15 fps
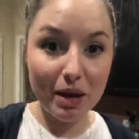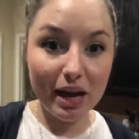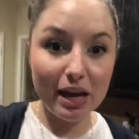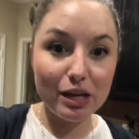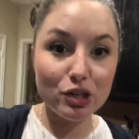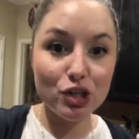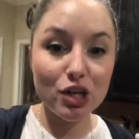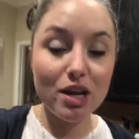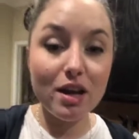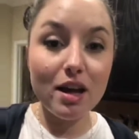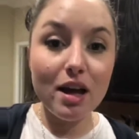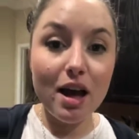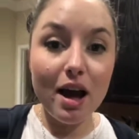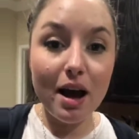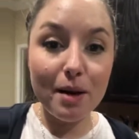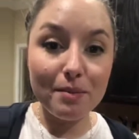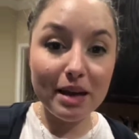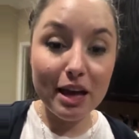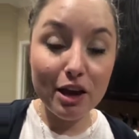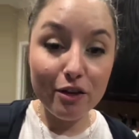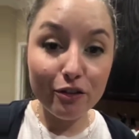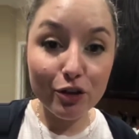page, um,
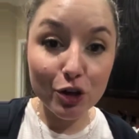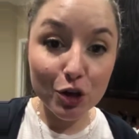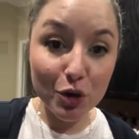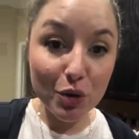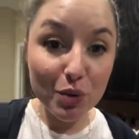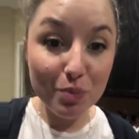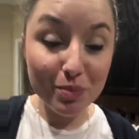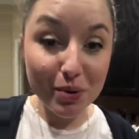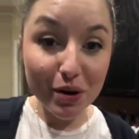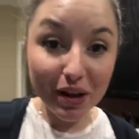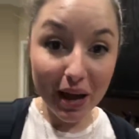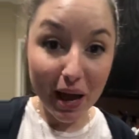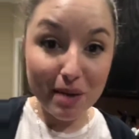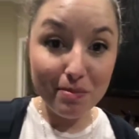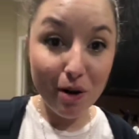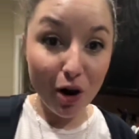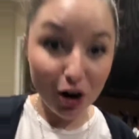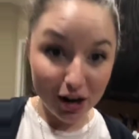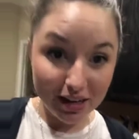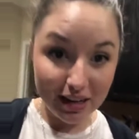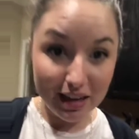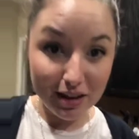if you book a
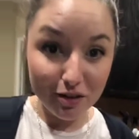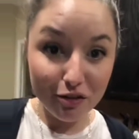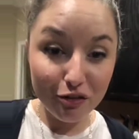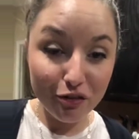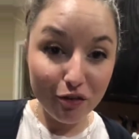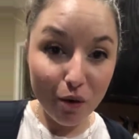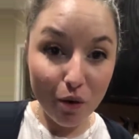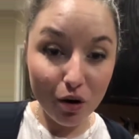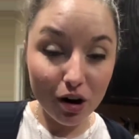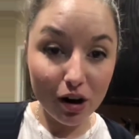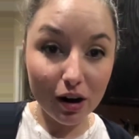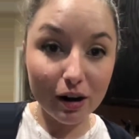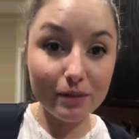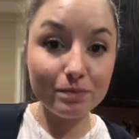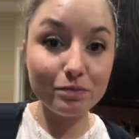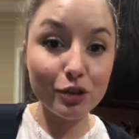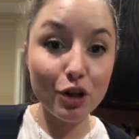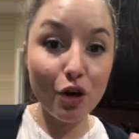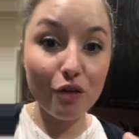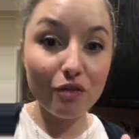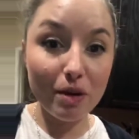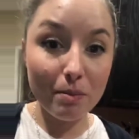party for
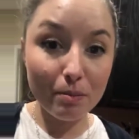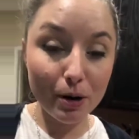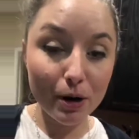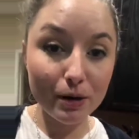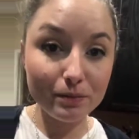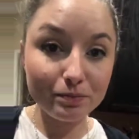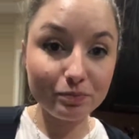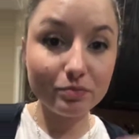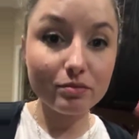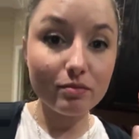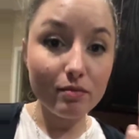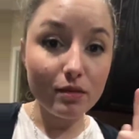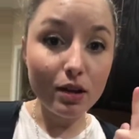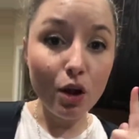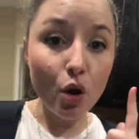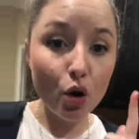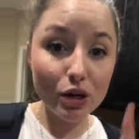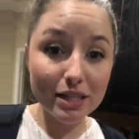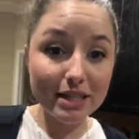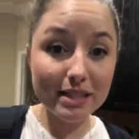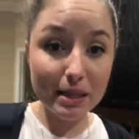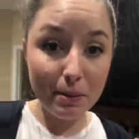November, or
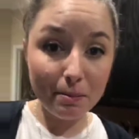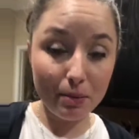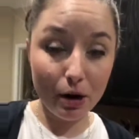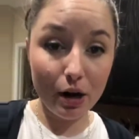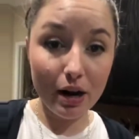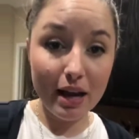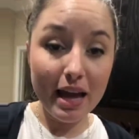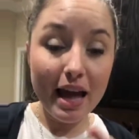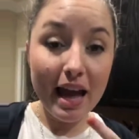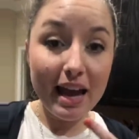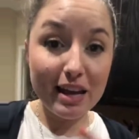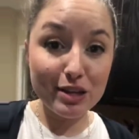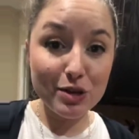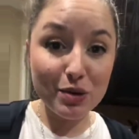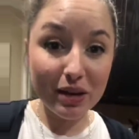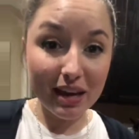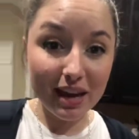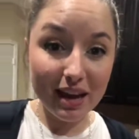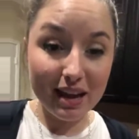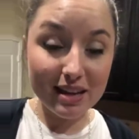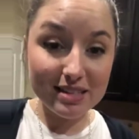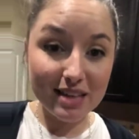December, and you
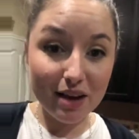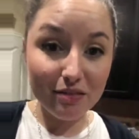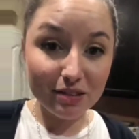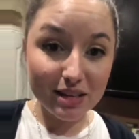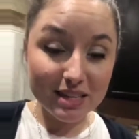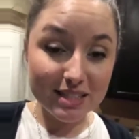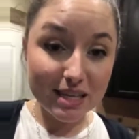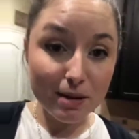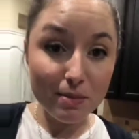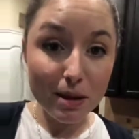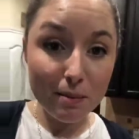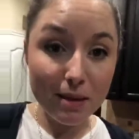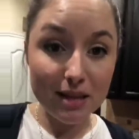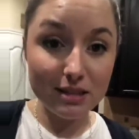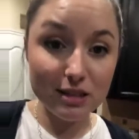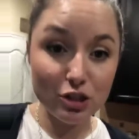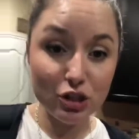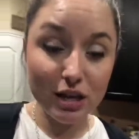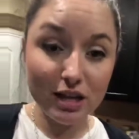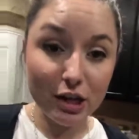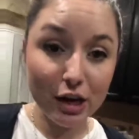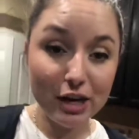can definitely send me a message
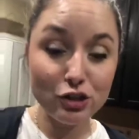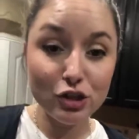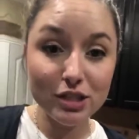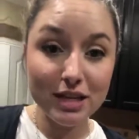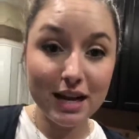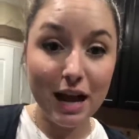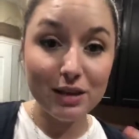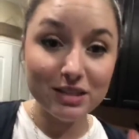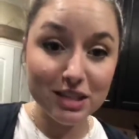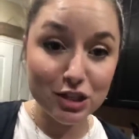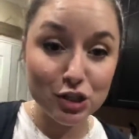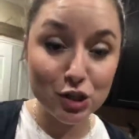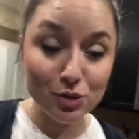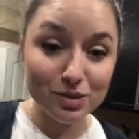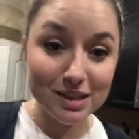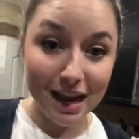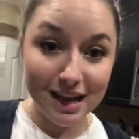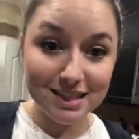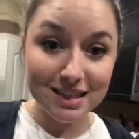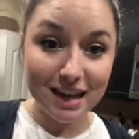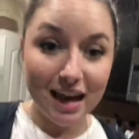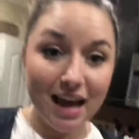saying that you're interested. I'll send you
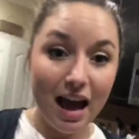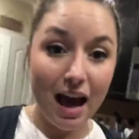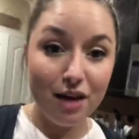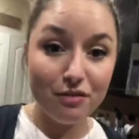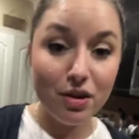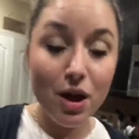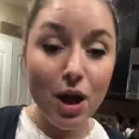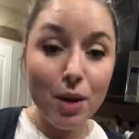dates that I have.